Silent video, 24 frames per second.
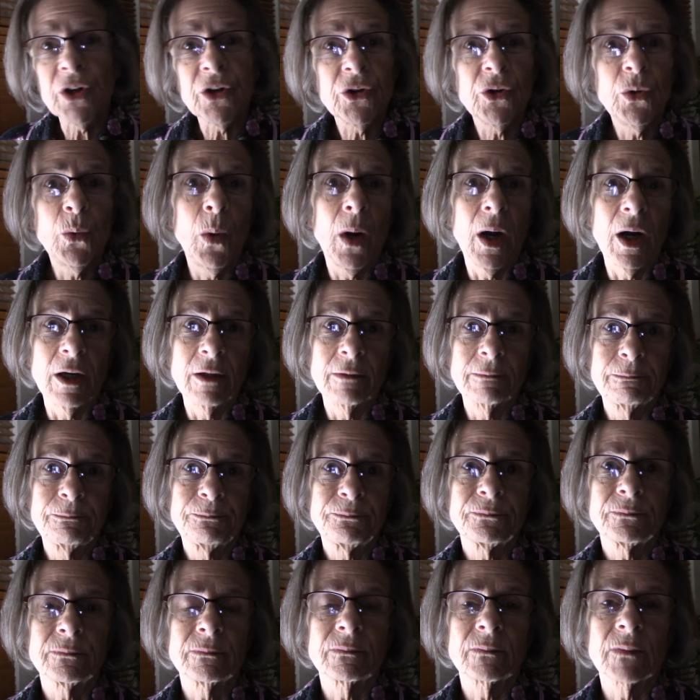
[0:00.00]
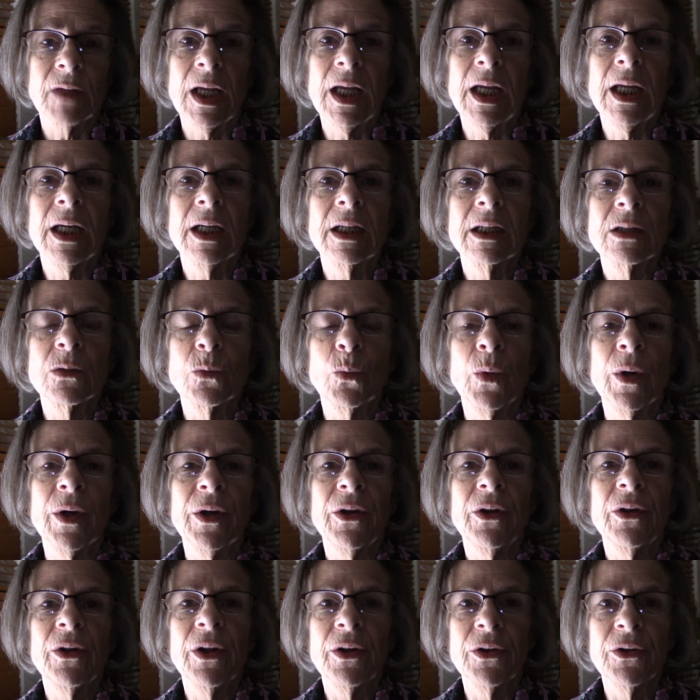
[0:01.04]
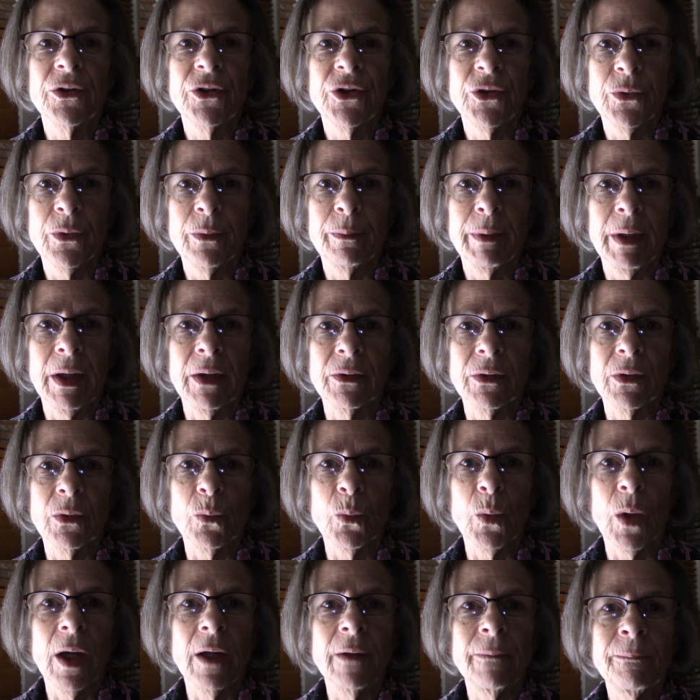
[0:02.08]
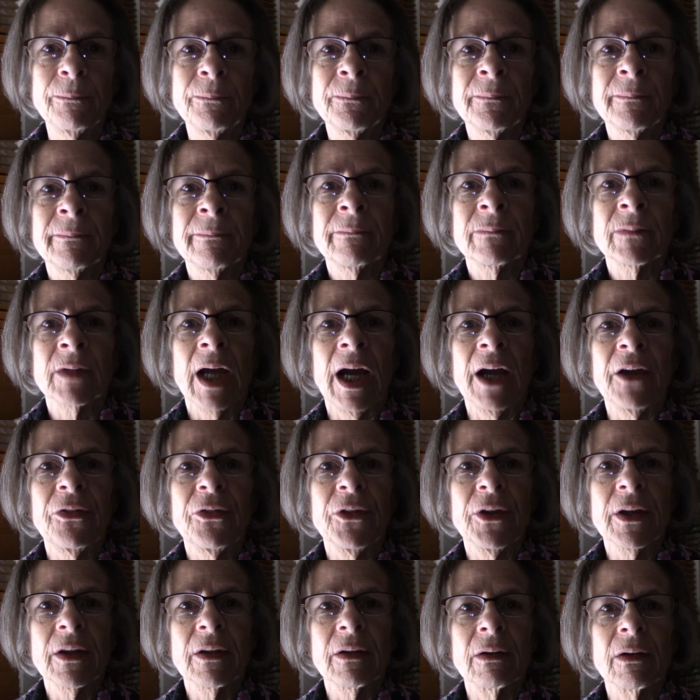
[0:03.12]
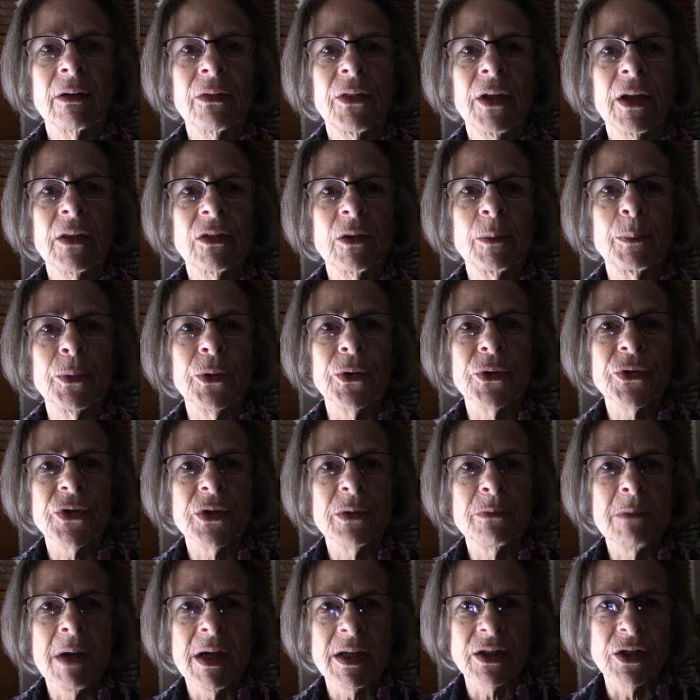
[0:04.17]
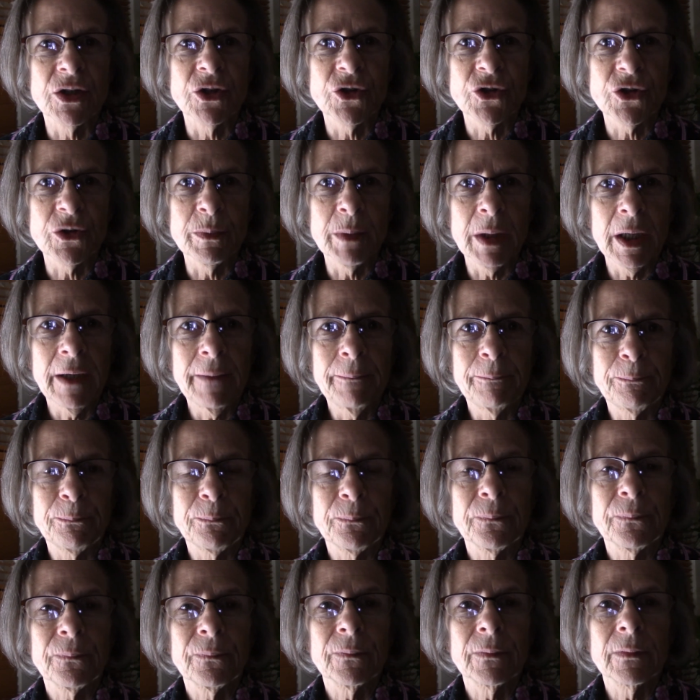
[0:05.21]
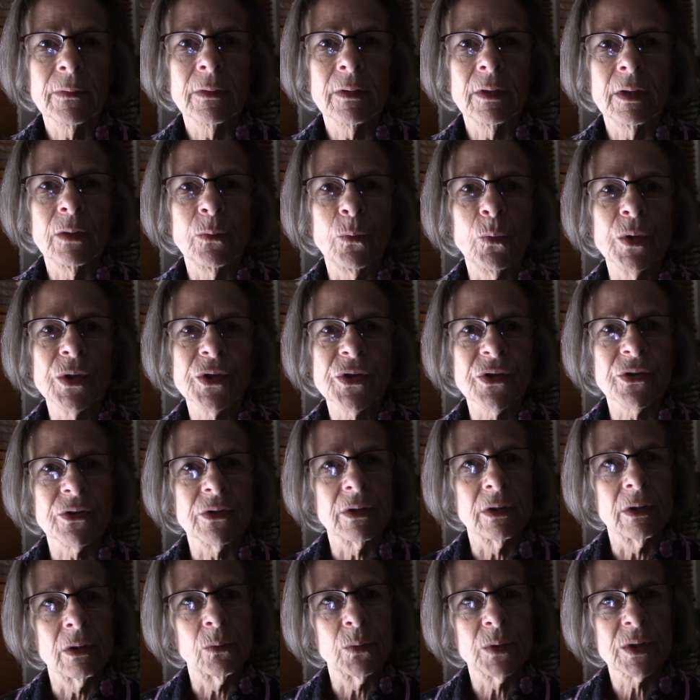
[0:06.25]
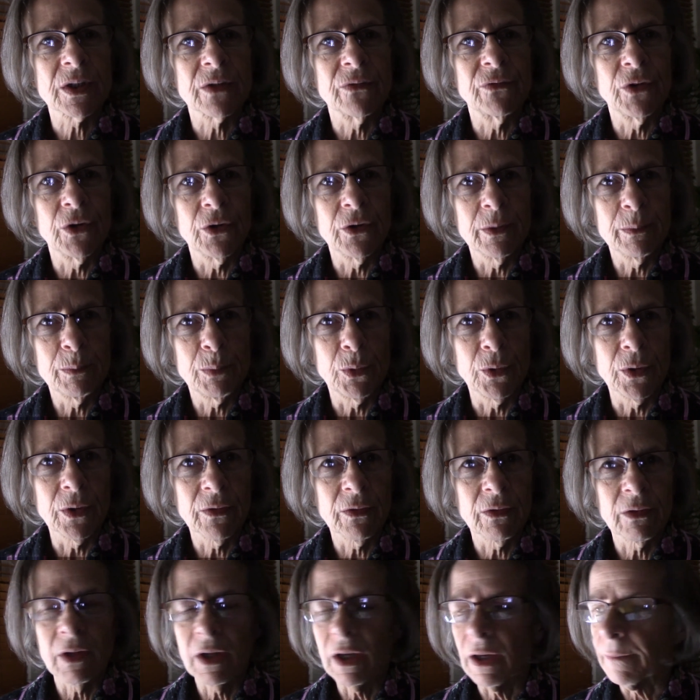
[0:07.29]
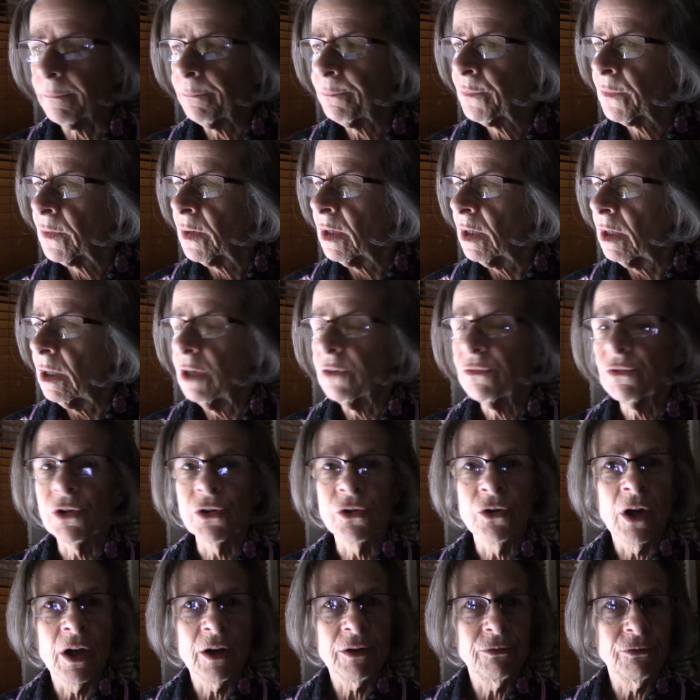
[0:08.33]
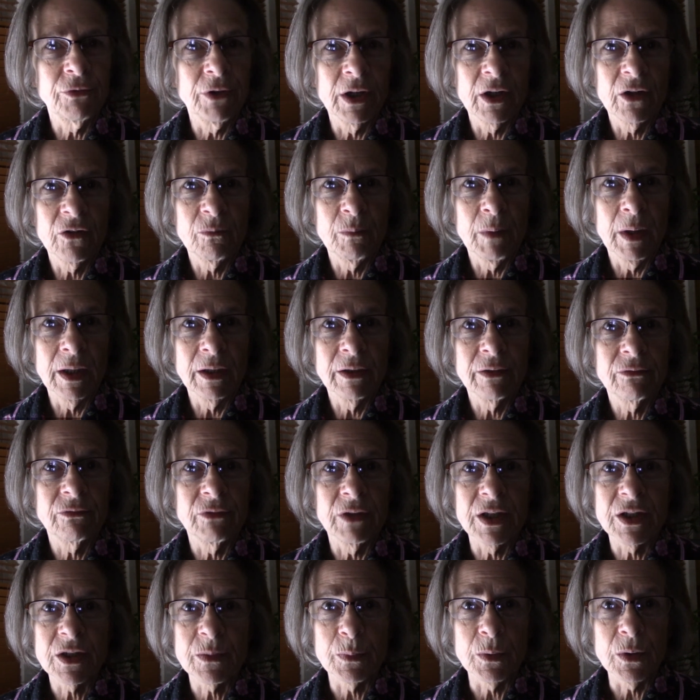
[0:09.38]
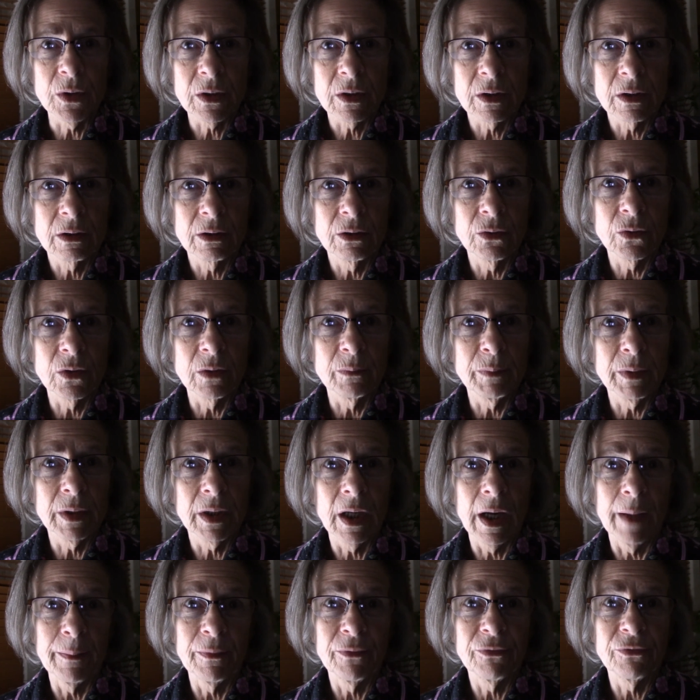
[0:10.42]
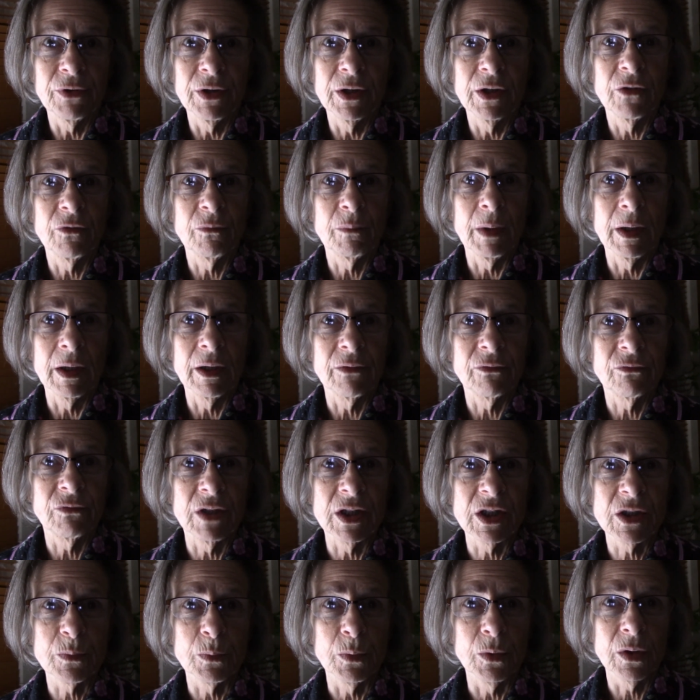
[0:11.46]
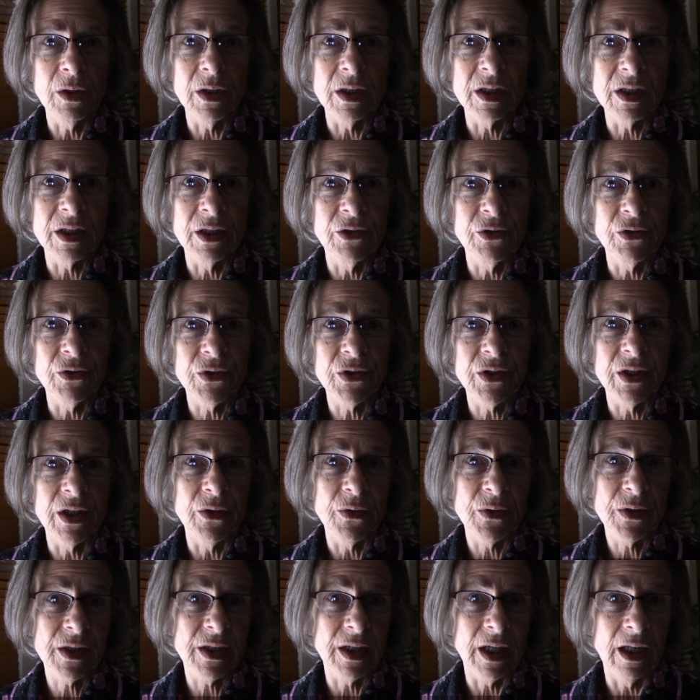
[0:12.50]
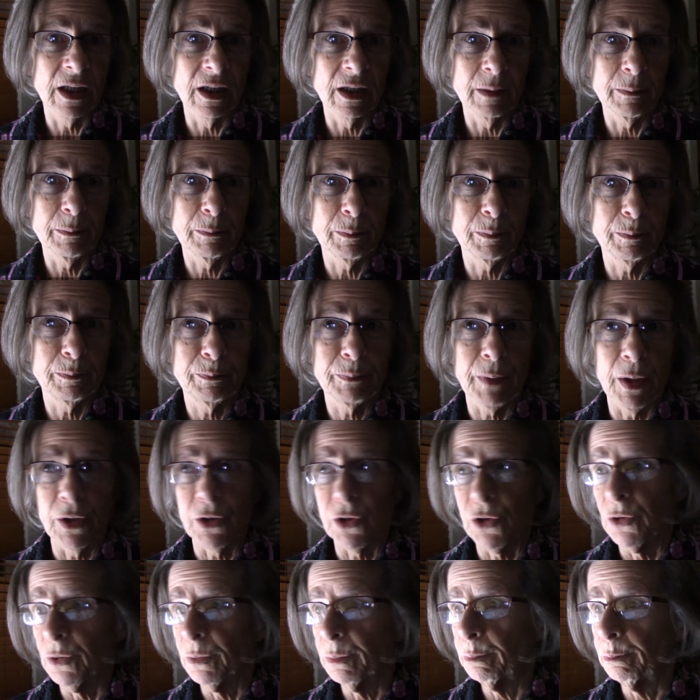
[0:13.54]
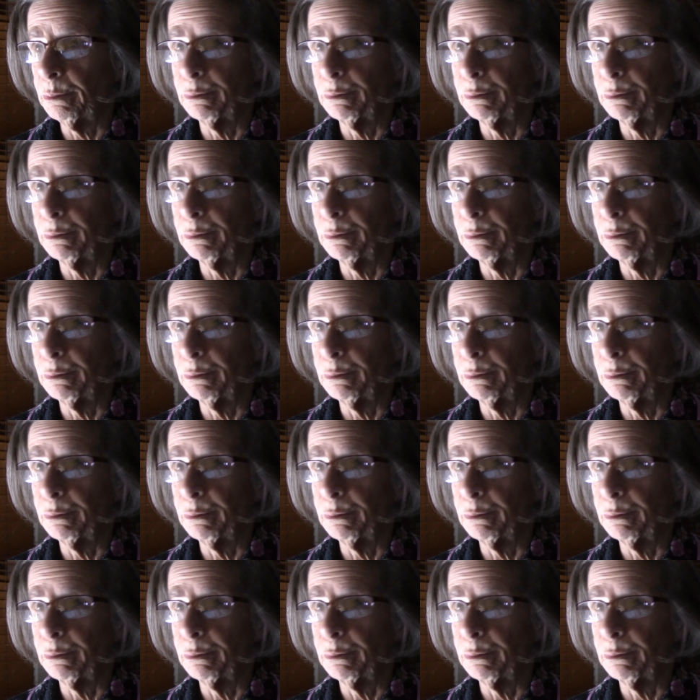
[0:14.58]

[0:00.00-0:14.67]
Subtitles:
you are. And what are you going to do about it? Well, I think that the person messaged me was a very important thing. If you're not a friend of mine on Facebook, you can become a friend of mine on Facebook. It's under Sarah Sally Parker.